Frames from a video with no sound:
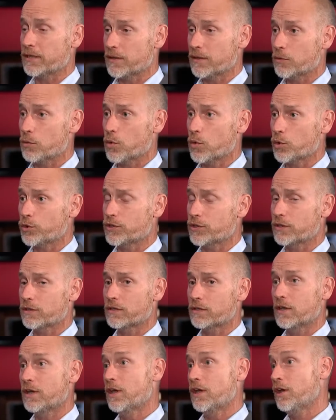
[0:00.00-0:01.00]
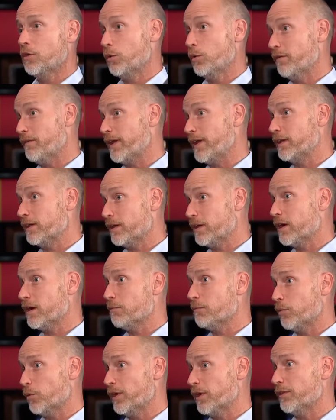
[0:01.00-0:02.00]
the waters, we've ended
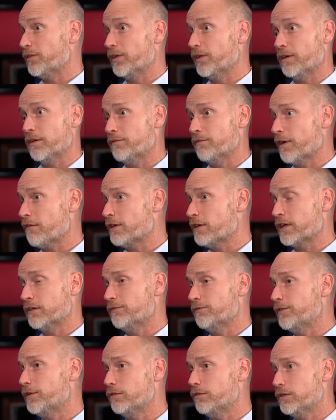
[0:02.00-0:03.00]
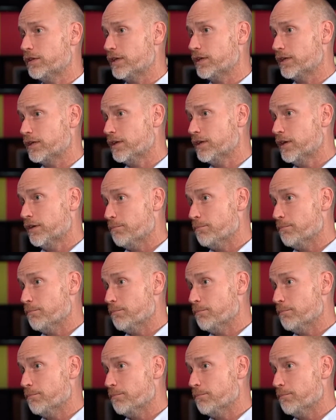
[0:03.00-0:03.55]
up with a very confusing